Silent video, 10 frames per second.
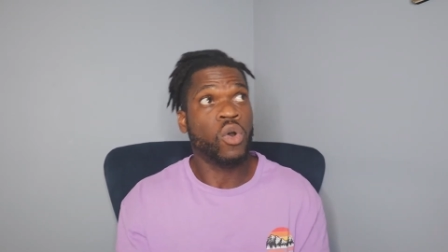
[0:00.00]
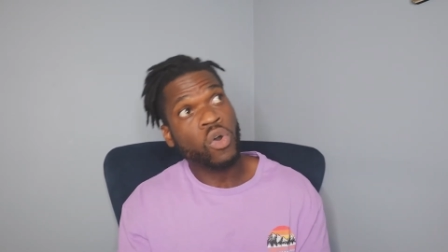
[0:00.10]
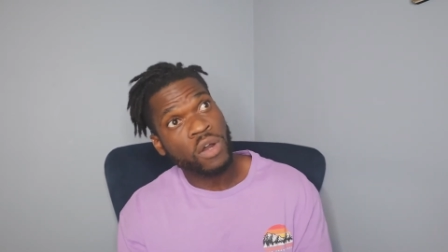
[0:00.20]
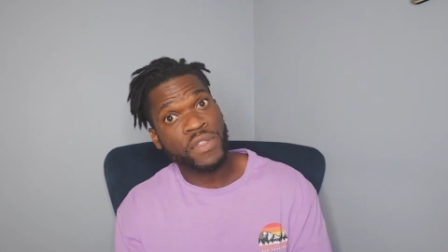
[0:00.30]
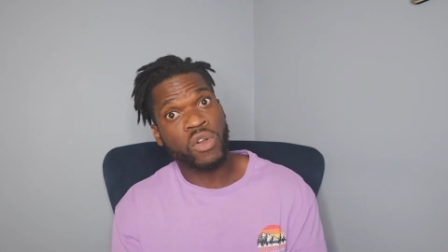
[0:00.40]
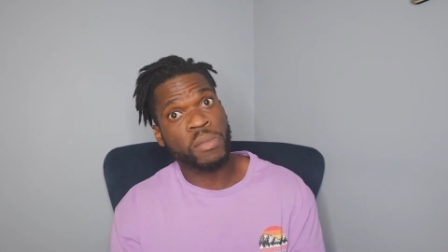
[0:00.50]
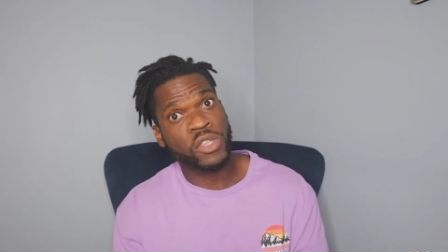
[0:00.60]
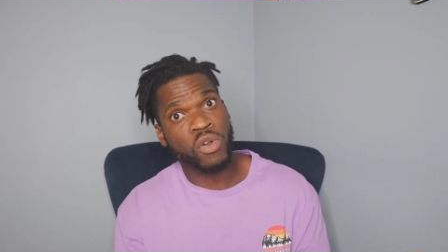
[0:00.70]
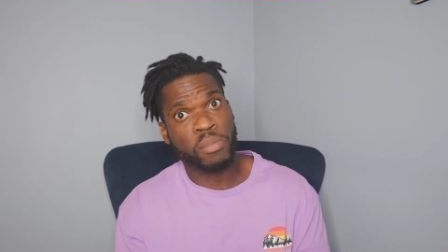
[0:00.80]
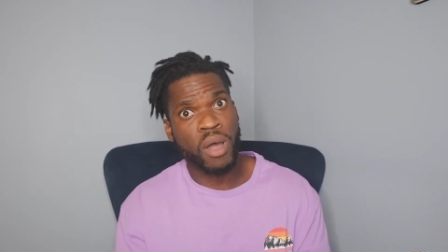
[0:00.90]
Or if they don't
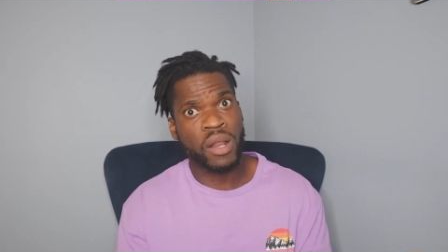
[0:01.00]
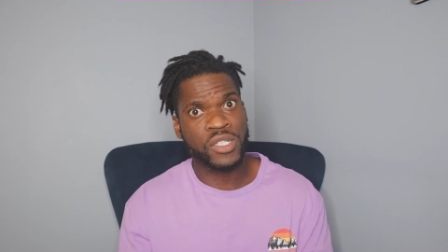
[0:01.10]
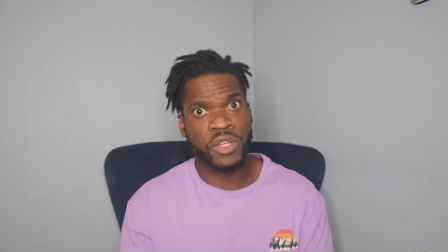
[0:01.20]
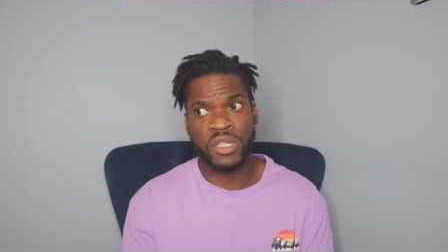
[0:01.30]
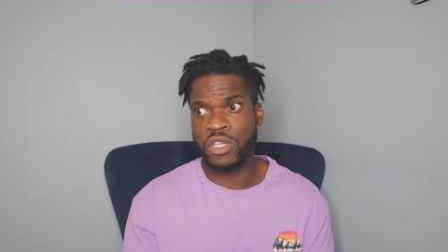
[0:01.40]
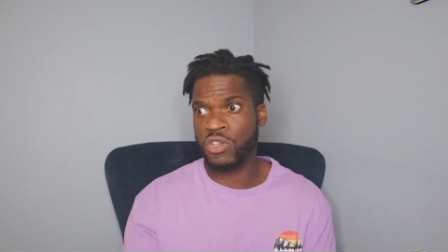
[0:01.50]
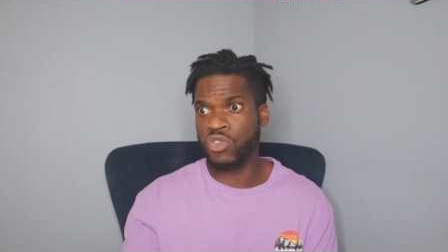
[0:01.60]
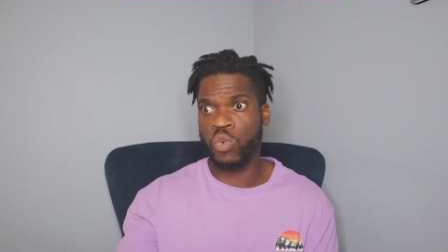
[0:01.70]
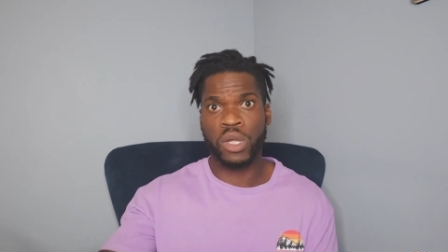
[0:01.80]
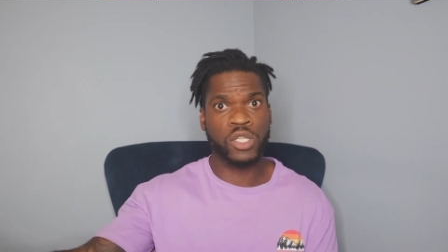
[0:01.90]
make their own products, they're gonna tell
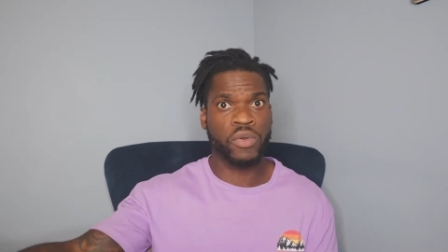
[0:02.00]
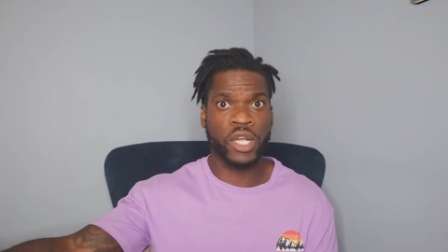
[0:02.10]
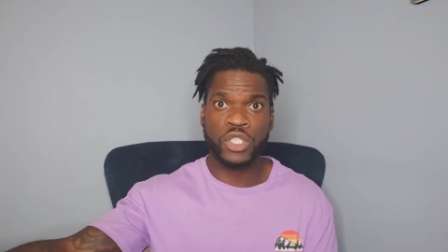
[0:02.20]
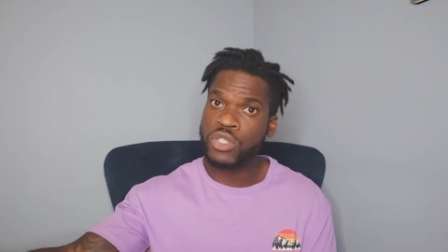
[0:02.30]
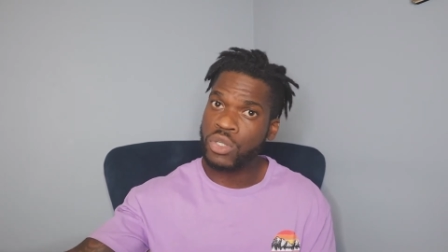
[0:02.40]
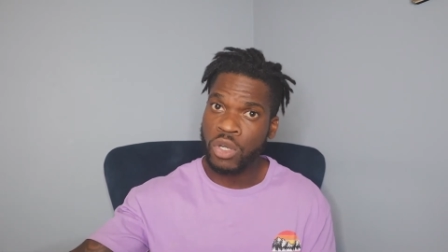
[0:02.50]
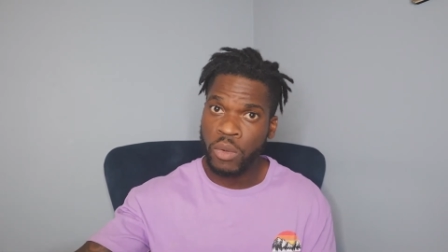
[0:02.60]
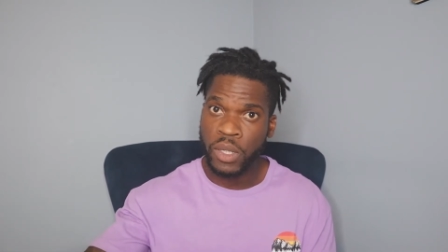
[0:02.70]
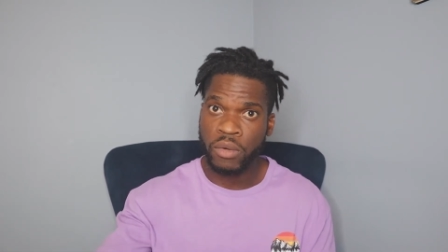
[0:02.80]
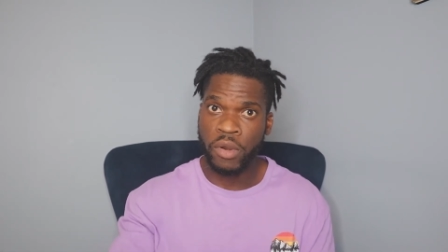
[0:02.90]
you what direction to
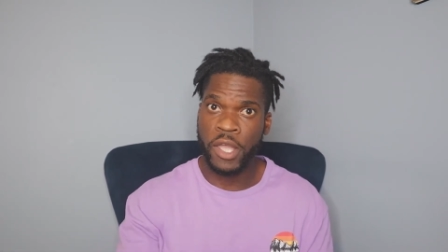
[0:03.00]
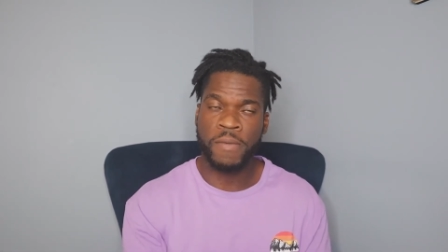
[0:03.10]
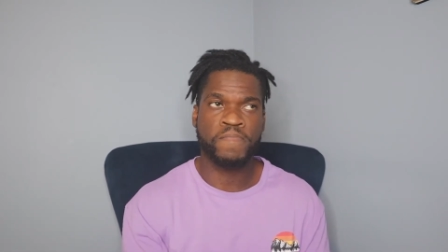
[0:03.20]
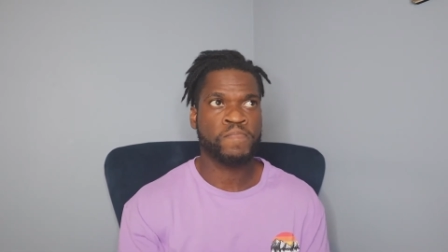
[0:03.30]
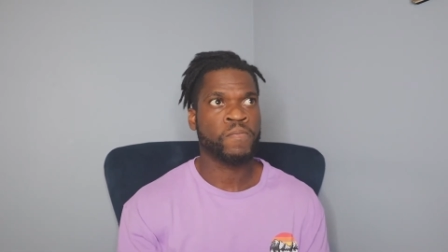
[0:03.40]
go in, right?